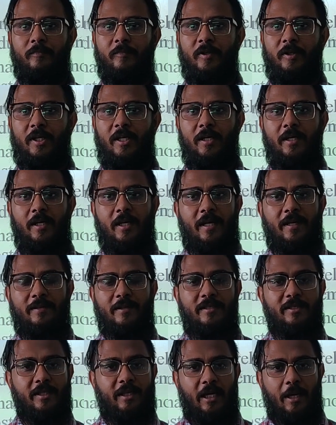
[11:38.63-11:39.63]
Okay,
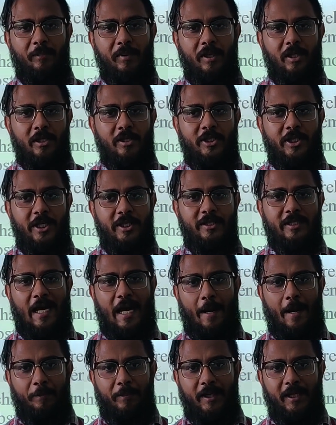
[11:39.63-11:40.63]
there's a chemical change
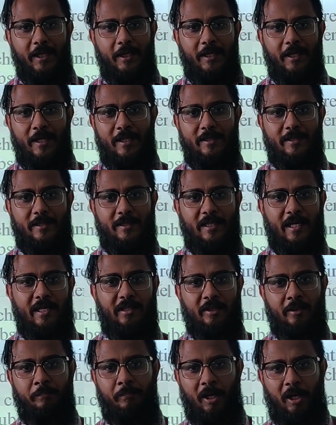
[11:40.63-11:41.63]
happening
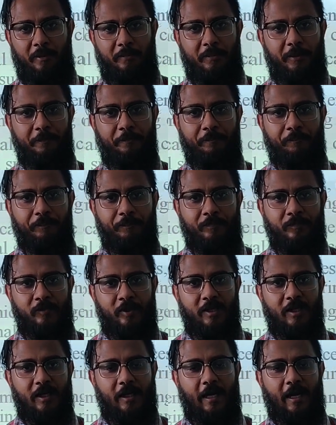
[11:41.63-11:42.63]
inside the bulb,
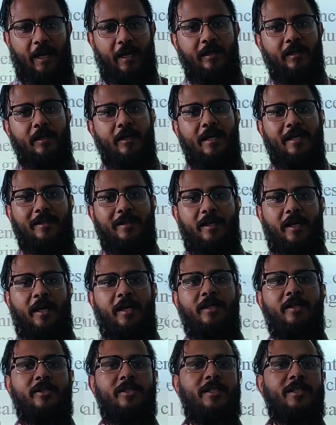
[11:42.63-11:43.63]
and the
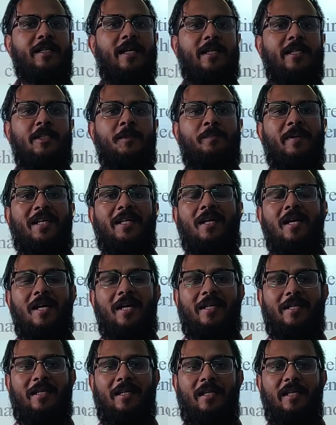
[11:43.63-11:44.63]
energy that is
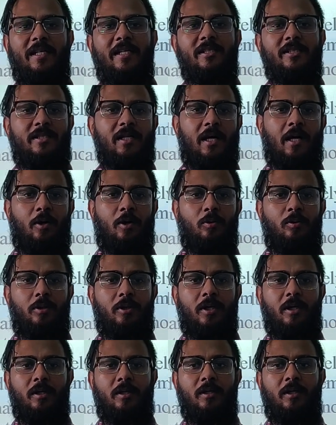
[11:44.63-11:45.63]
being released out
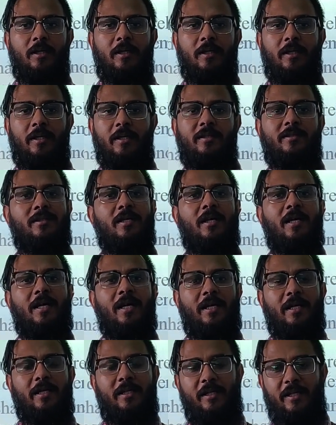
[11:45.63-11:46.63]
is
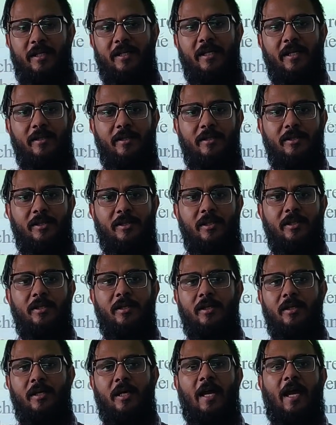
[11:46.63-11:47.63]
heat energy
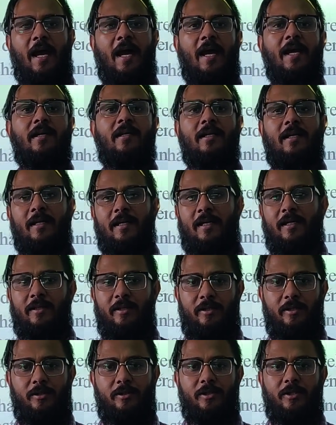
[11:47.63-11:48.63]
and light
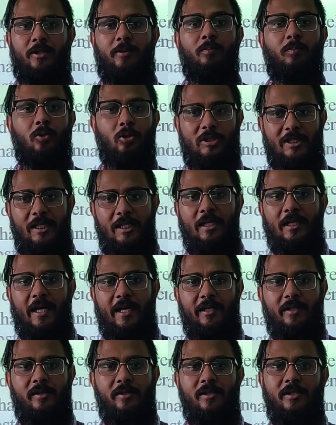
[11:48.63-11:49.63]
energy. Mostly
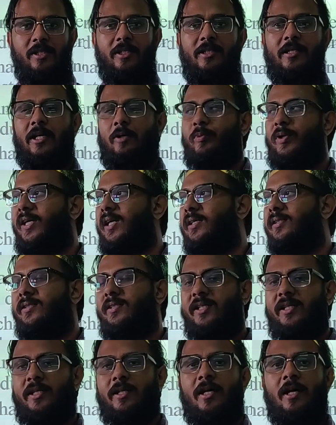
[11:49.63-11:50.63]
light energy that we can
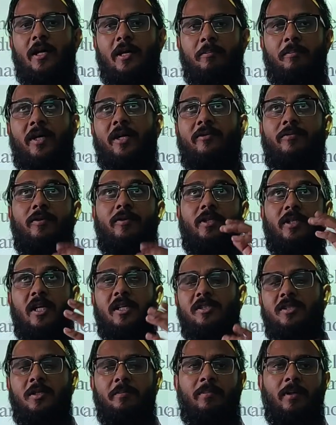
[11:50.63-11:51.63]
see, but if you
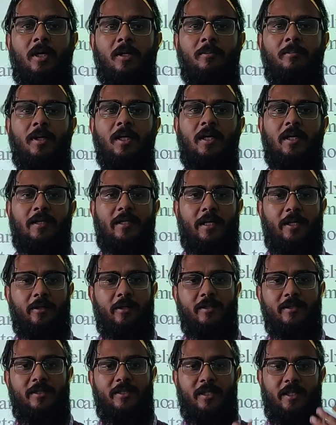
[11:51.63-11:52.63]
touch the bulb, then you
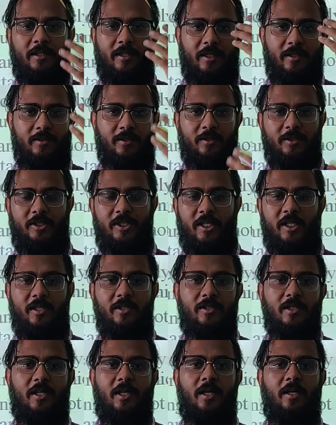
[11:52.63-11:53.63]
can see there is a
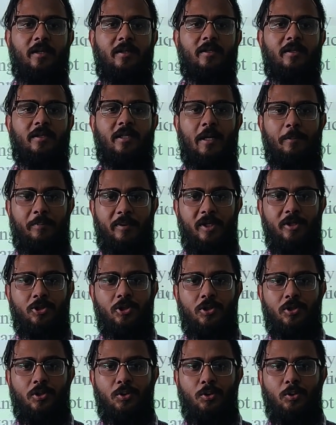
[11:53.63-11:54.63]
change in the
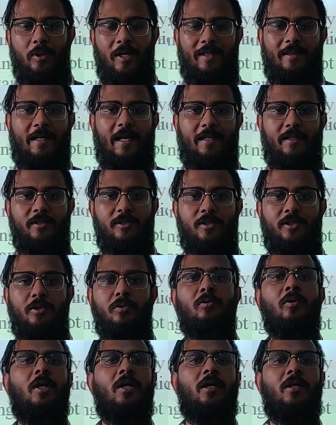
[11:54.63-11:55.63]
temperature too, and that is
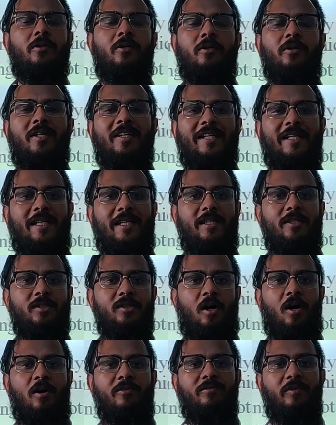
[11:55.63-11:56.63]
due to the release
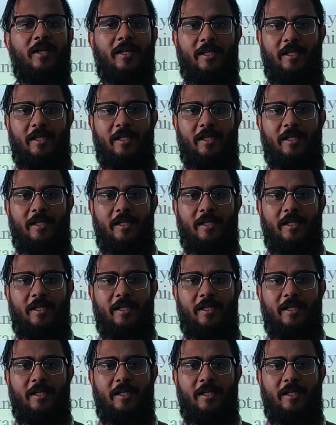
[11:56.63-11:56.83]
of